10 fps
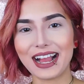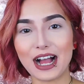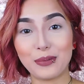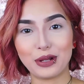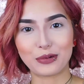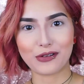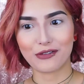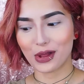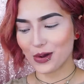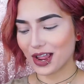I'll be
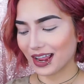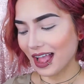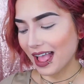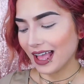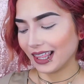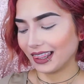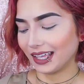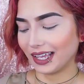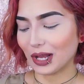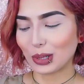reviewing
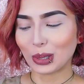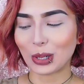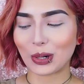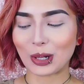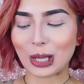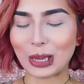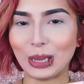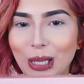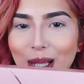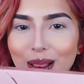the Laura
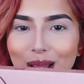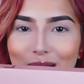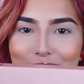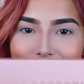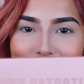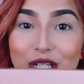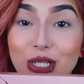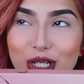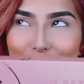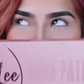Lee Los Angeles